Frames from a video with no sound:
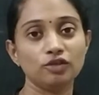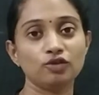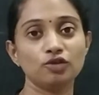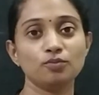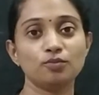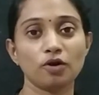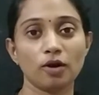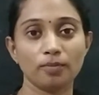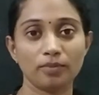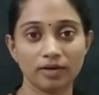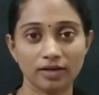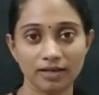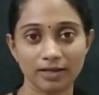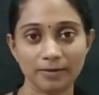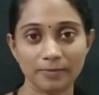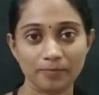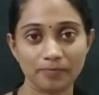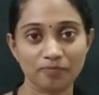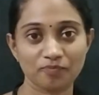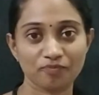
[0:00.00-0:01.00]
2
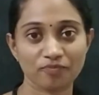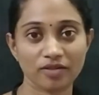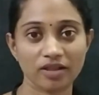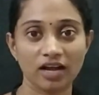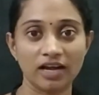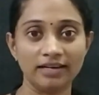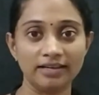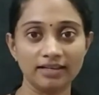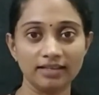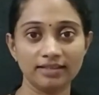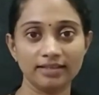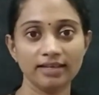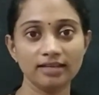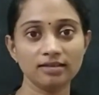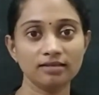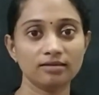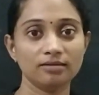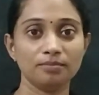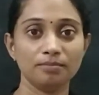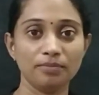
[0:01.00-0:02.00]
properties. Until
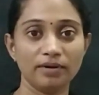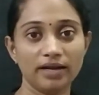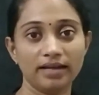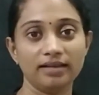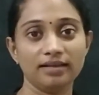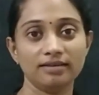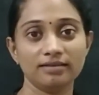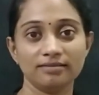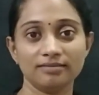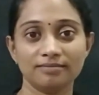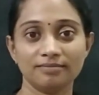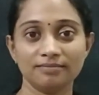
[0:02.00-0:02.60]
then, bye.